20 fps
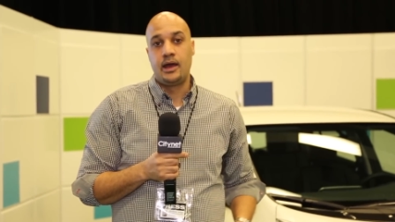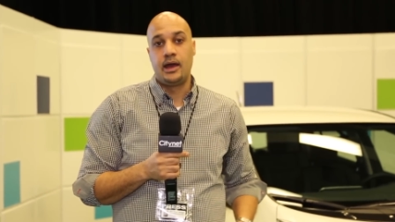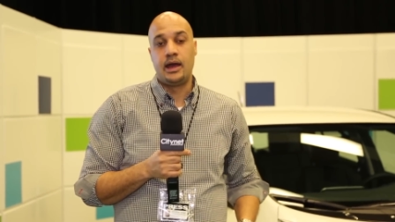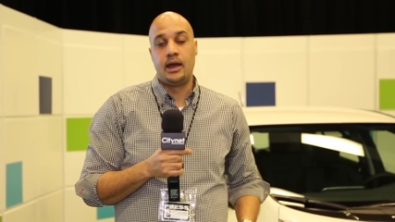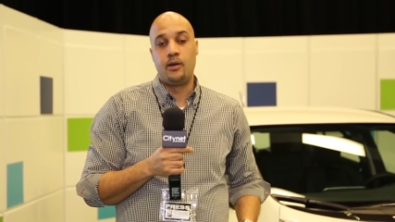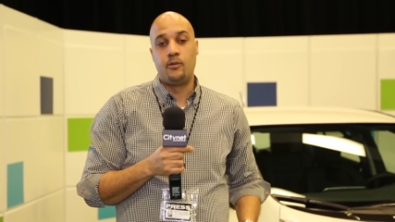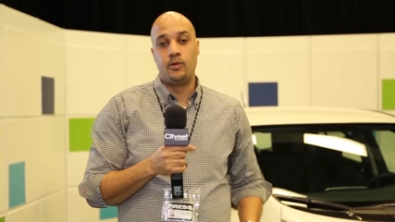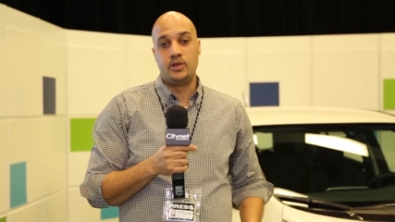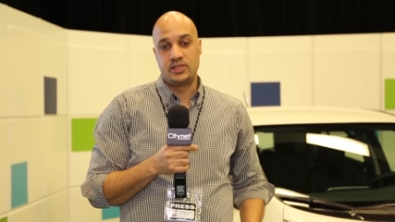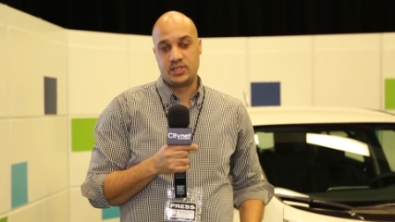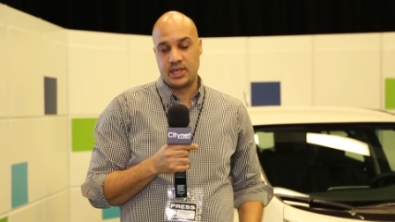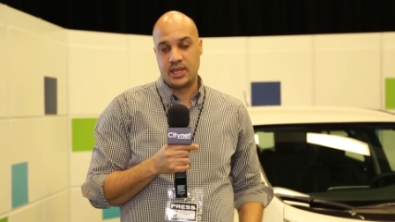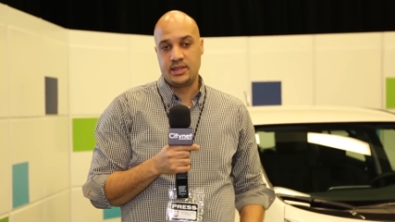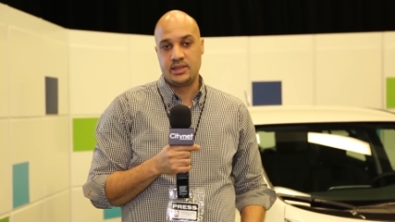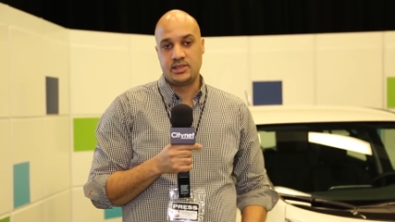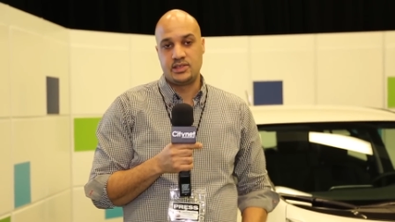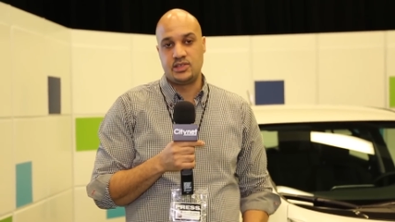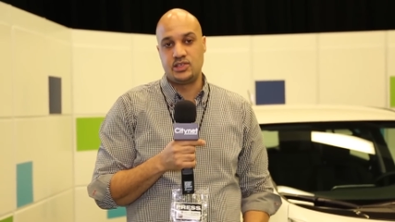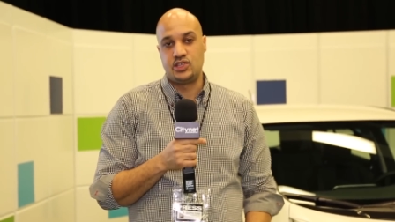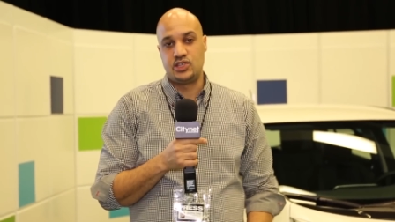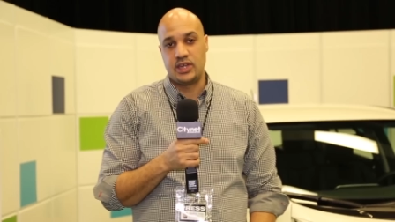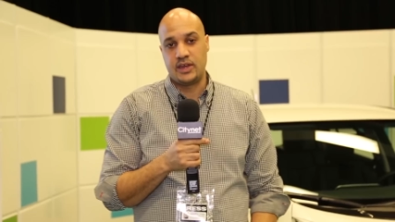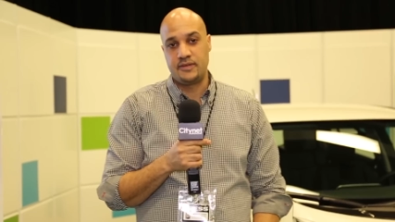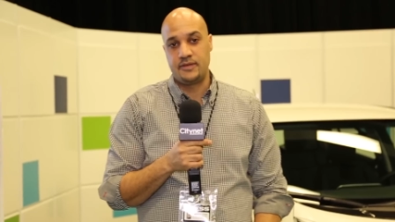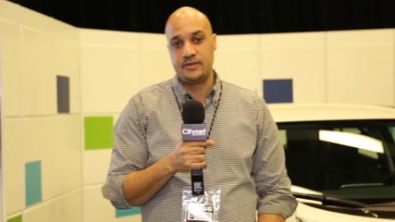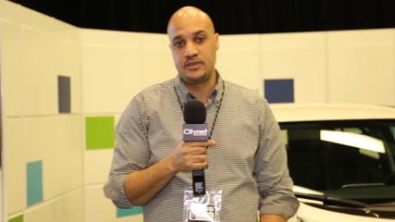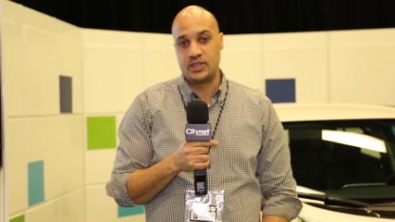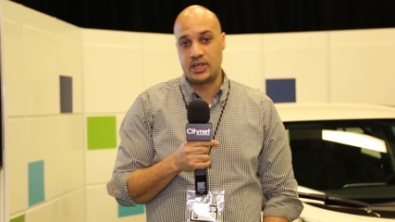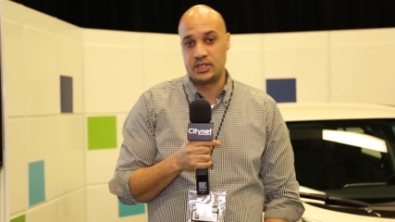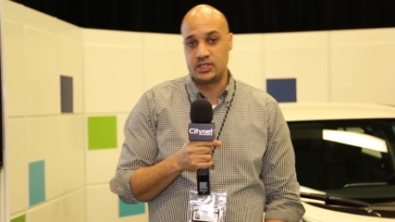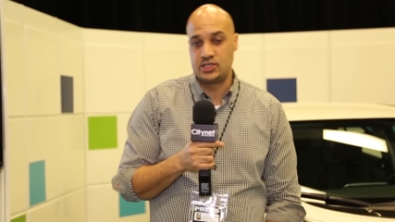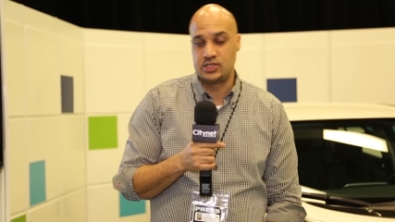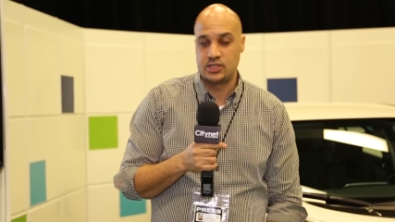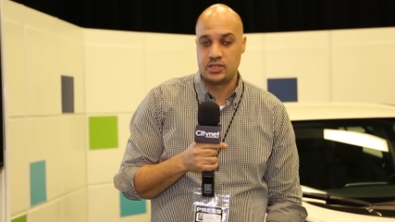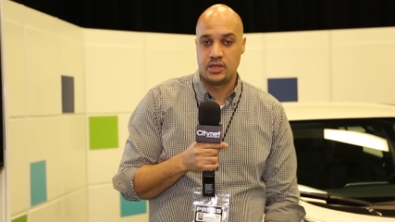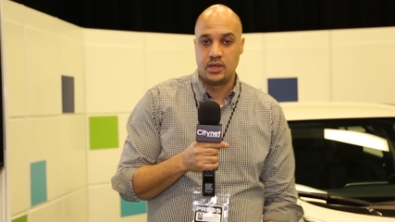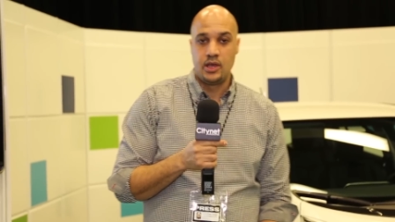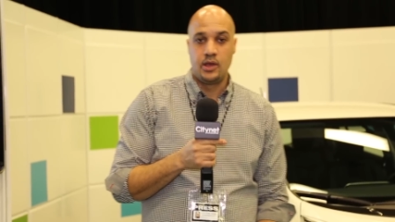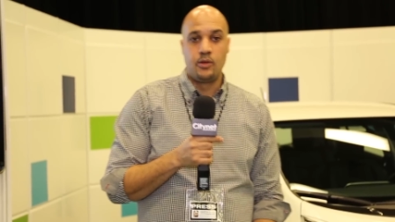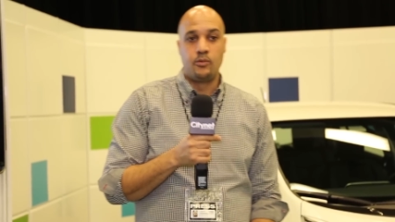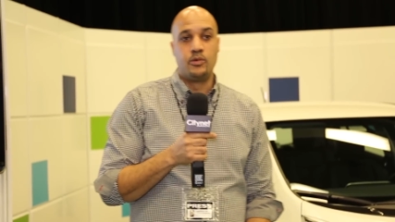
Uh, once again, this is Jeff Judge